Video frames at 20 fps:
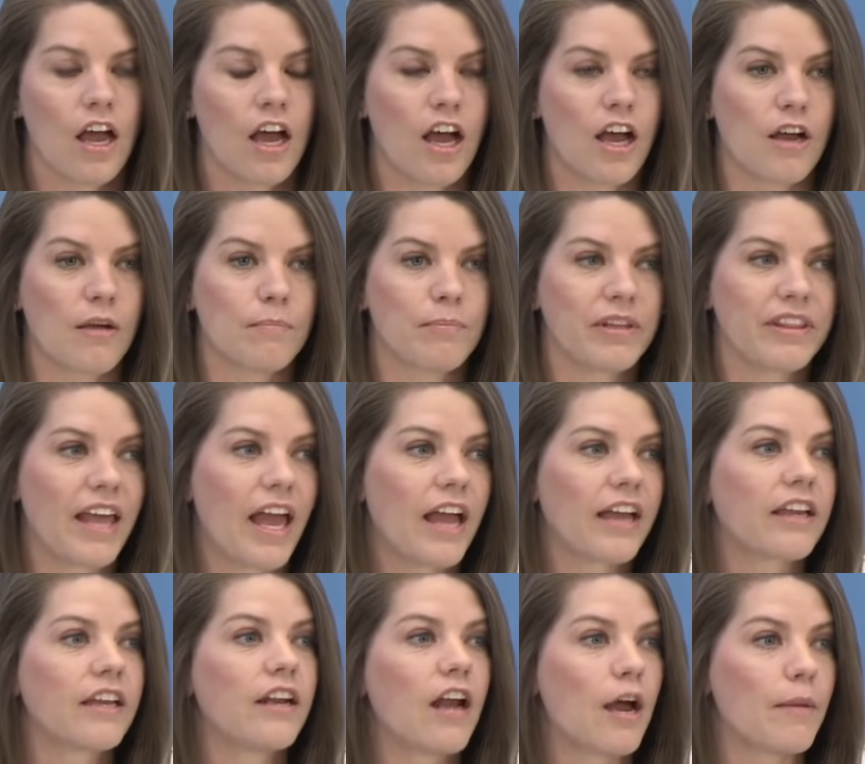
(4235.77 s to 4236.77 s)
But the
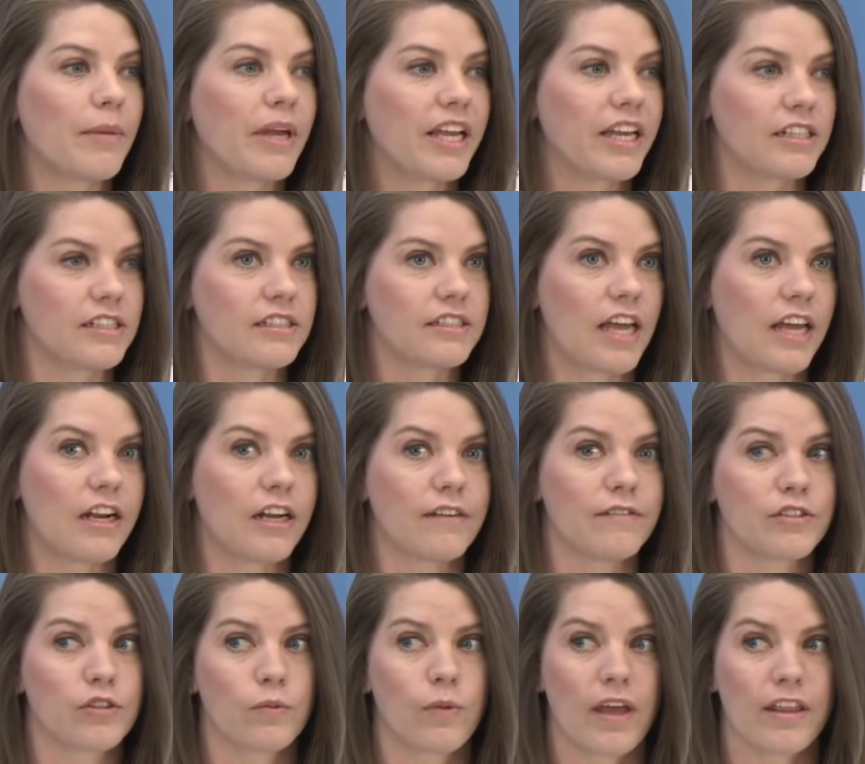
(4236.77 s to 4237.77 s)
economic
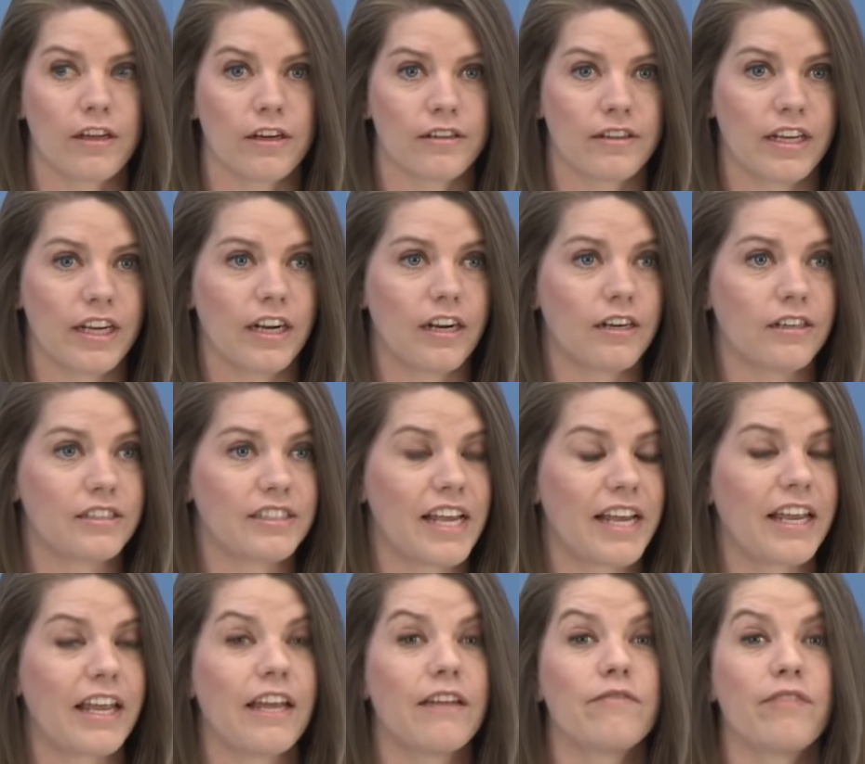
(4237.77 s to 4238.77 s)
incentives, whether they're
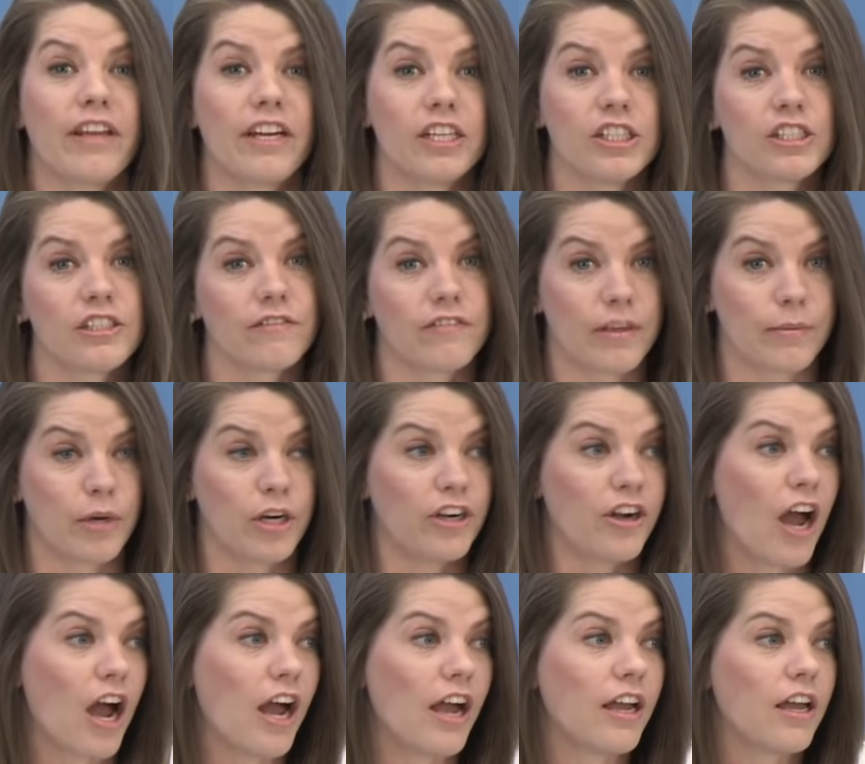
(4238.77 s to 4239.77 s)
taking advantage of them or
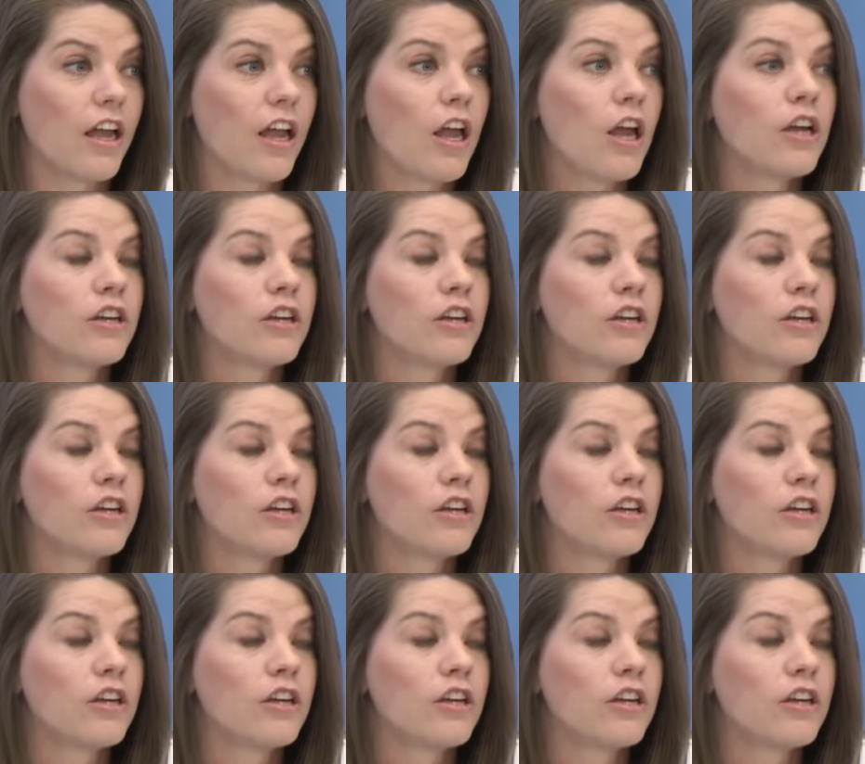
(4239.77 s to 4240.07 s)
not,